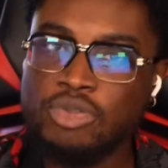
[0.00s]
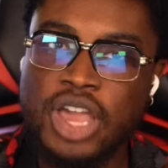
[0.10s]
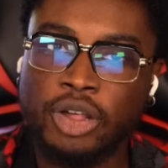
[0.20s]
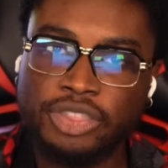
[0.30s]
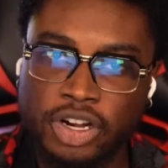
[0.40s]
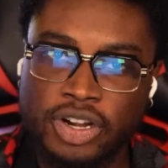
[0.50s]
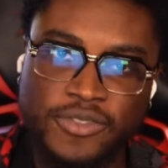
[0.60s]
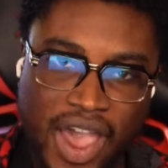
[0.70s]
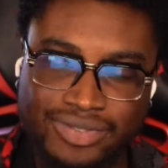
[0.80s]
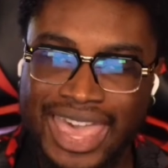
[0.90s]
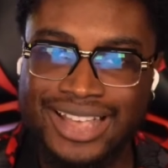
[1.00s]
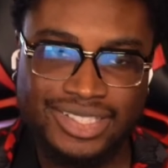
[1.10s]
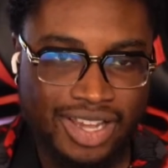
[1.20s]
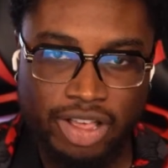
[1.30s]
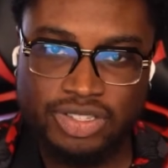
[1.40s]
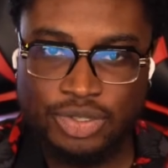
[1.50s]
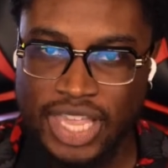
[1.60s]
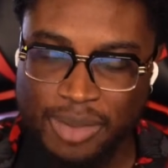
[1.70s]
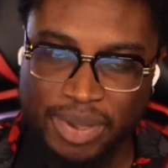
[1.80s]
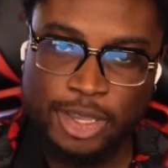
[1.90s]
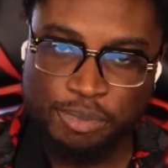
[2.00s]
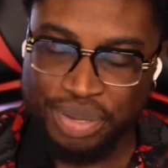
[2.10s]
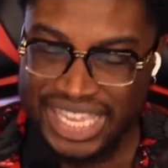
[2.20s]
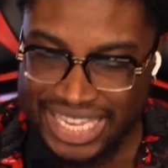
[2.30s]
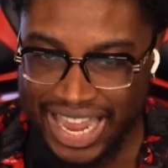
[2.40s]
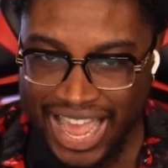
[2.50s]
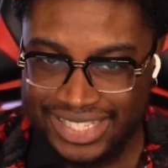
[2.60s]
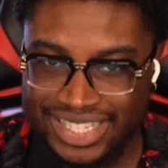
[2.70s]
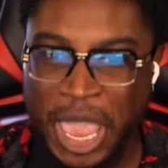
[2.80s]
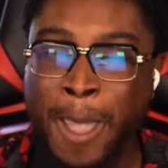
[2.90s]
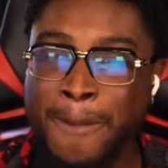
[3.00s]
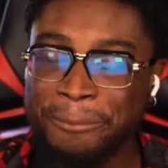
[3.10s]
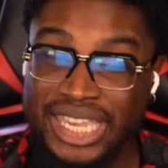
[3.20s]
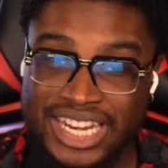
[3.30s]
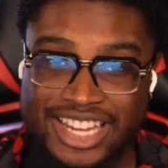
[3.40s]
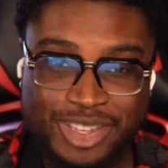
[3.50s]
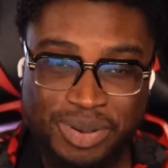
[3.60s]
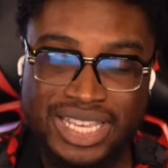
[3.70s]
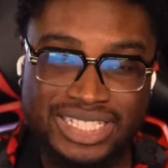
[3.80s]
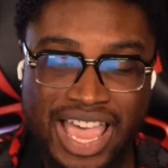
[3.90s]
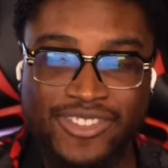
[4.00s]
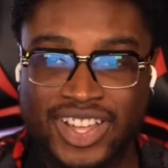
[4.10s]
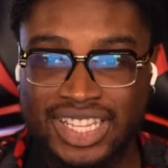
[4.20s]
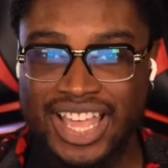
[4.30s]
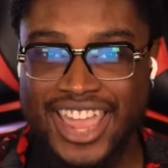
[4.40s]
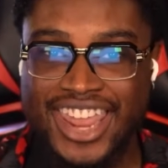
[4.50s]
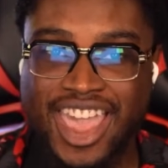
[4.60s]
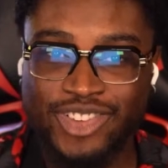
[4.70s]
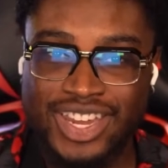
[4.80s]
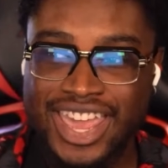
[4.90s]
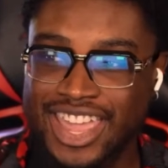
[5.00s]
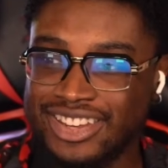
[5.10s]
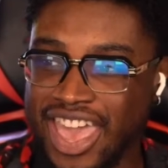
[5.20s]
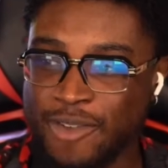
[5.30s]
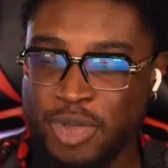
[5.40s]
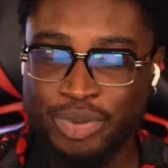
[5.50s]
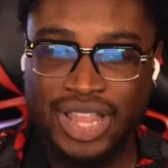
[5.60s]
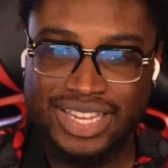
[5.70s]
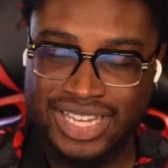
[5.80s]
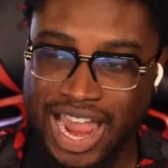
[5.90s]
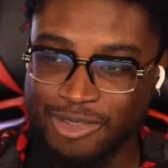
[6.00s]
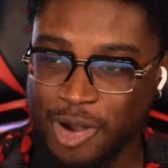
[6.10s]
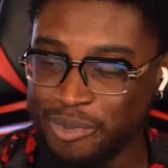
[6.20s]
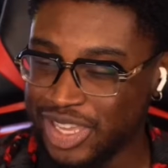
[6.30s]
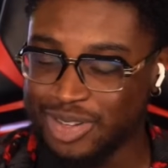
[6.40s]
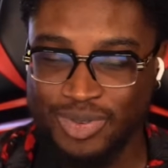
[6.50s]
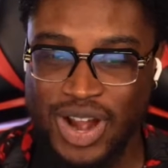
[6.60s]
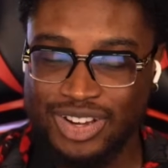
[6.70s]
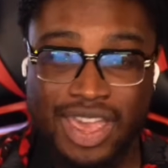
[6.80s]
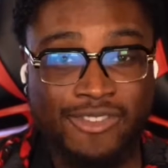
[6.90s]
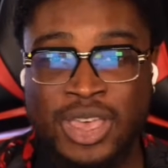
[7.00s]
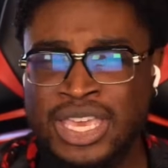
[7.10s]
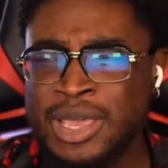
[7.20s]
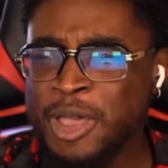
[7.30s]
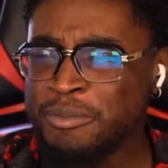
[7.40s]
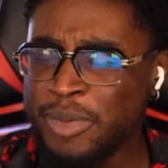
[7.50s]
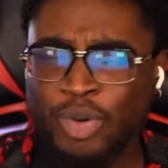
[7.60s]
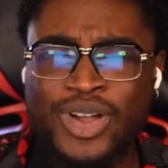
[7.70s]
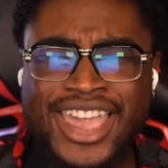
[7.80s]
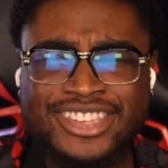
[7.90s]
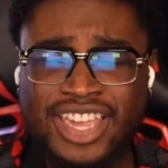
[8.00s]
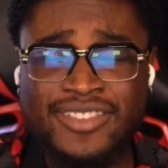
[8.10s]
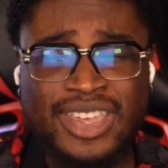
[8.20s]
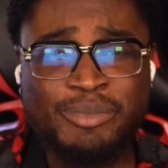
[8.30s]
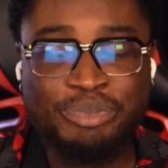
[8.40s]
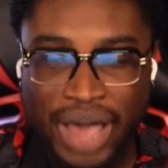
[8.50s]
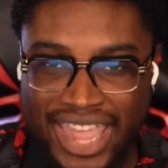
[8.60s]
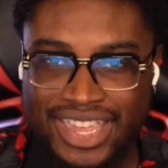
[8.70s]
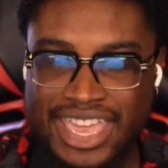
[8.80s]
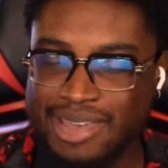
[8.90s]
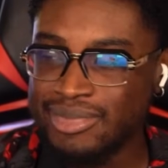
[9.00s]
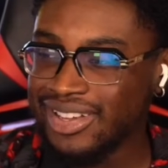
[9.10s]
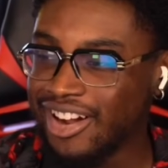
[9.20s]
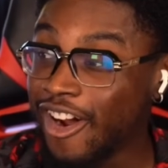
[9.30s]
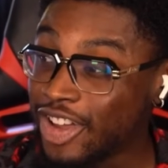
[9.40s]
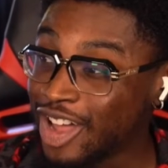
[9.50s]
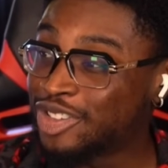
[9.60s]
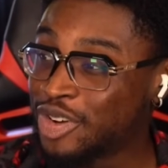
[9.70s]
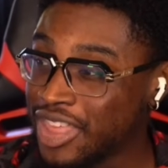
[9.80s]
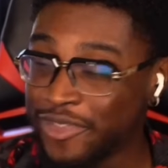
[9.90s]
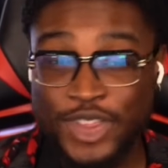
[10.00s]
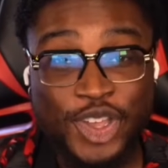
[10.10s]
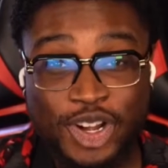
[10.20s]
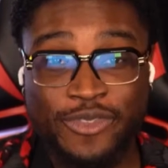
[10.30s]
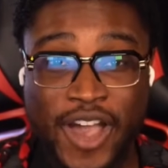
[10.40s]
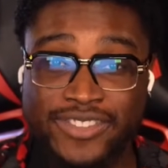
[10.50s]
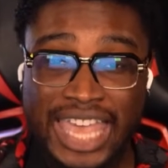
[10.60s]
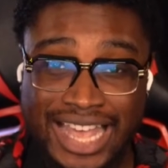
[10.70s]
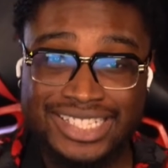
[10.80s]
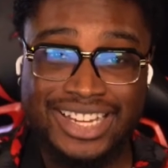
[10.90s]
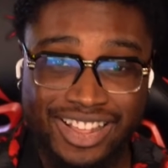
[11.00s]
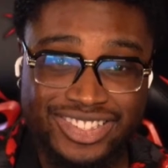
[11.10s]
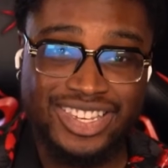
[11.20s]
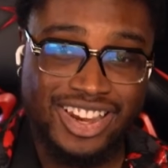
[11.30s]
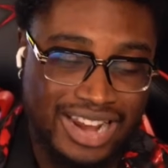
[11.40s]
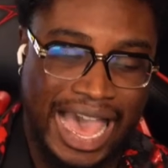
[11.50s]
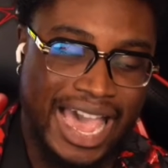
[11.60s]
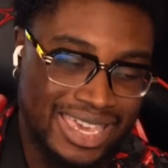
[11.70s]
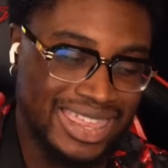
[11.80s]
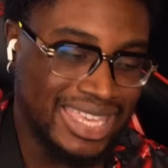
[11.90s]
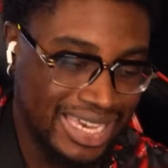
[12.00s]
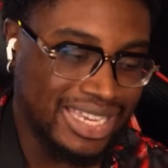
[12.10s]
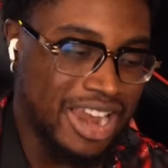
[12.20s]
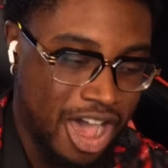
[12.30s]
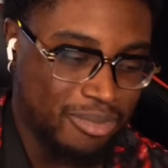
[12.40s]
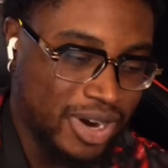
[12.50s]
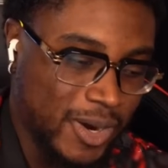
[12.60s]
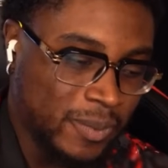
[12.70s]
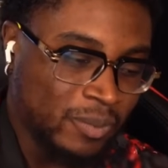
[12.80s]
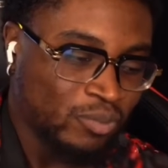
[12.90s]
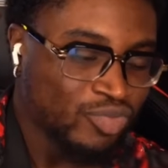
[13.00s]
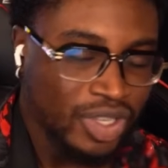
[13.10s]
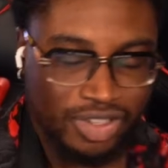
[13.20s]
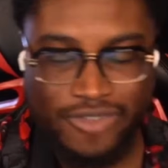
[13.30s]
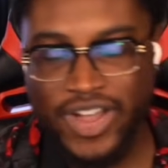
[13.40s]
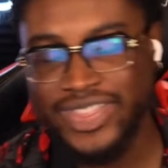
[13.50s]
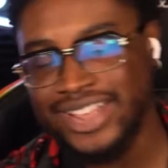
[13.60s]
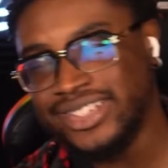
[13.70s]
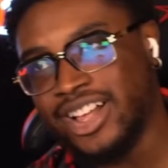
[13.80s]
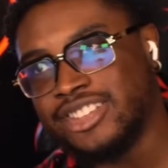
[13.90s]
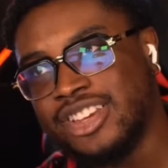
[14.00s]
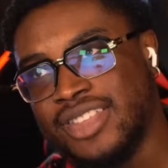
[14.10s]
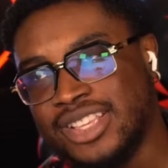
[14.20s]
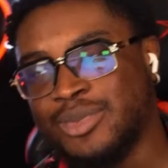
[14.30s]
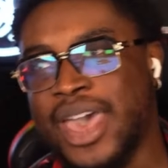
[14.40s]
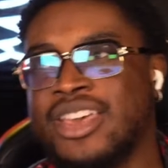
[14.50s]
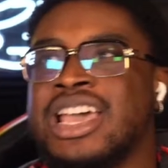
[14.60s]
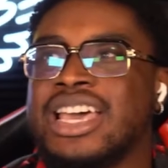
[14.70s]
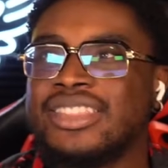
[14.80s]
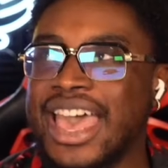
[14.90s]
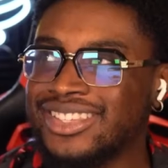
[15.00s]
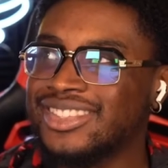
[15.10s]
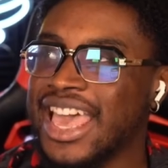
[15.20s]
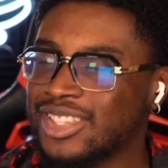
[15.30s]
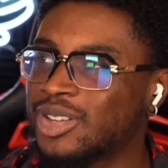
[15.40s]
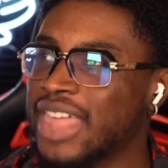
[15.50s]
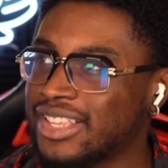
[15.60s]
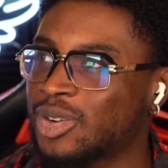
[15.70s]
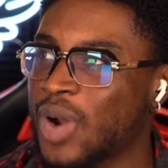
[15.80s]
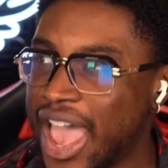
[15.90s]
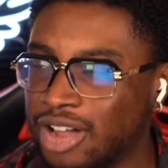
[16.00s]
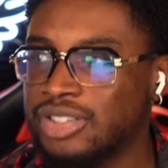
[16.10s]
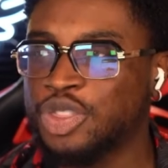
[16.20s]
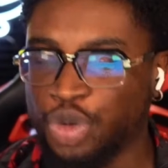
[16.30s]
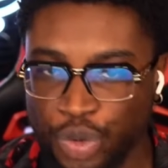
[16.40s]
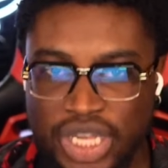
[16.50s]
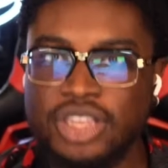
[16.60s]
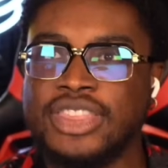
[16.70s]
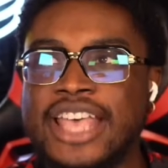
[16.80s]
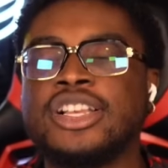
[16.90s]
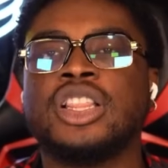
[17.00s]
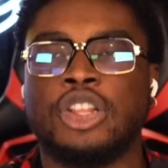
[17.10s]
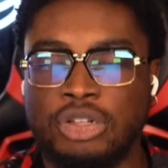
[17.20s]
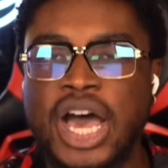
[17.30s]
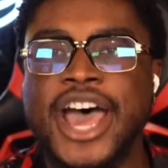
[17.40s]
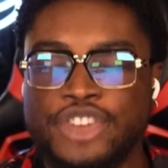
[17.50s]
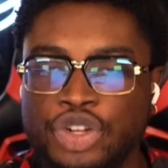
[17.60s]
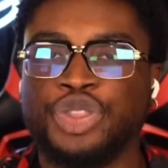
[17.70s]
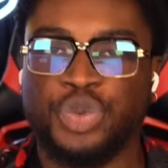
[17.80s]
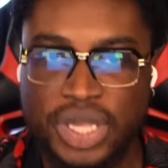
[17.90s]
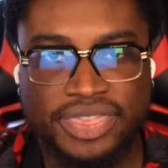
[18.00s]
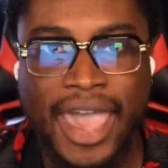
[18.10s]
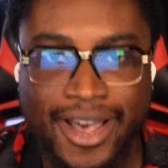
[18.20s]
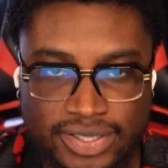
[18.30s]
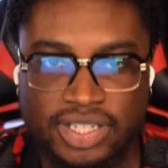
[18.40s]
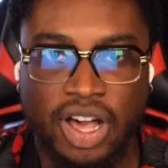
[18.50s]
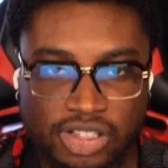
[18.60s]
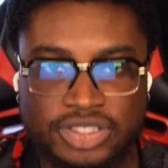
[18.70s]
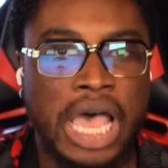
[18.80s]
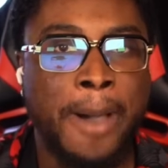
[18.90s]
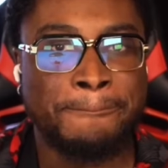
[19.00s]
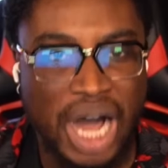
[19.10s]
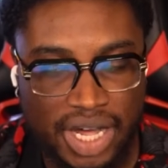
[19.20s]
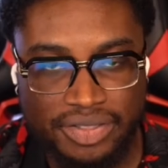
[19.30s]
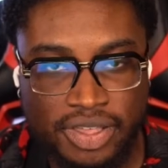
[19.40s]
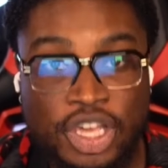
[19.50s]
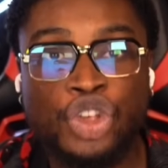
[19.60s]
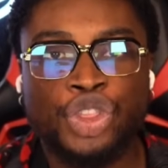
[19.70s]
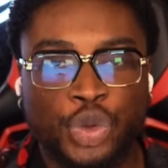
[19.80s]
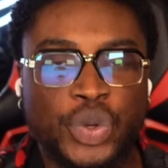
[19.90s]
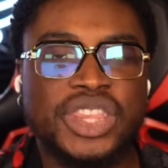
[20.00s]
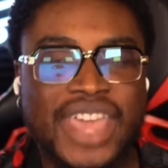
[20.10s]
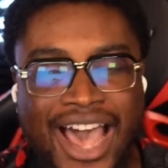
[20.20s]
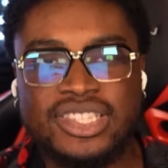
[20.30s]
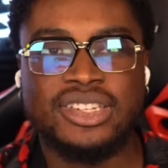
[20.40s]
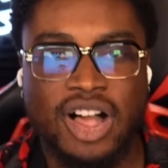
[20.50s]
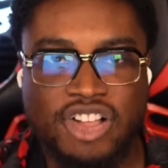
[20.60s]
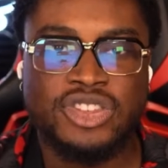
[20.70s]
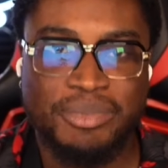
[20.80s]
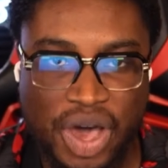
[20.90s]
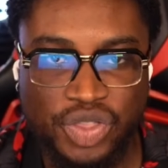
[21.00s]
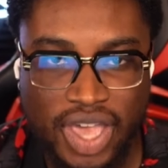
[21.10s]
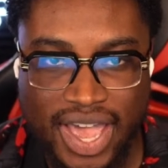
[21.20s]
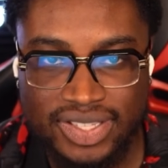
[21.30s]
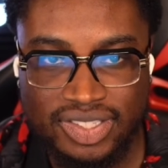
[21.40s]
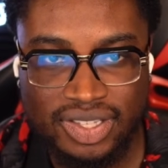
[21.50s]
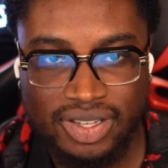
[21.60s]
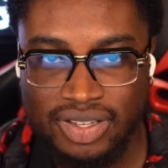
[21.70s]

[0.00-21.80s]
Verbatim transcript: No, $35,000. He was getting paid peanuts to put his life on the line every day, to have people like Tyrone bitch him around, to have people with HIV bite him. Are y'all doing that for $35,000 a year? I think not, bro. $35,000 a year. That's about, that's around that's a little under $3,000 a month. $3,000 a month, guys.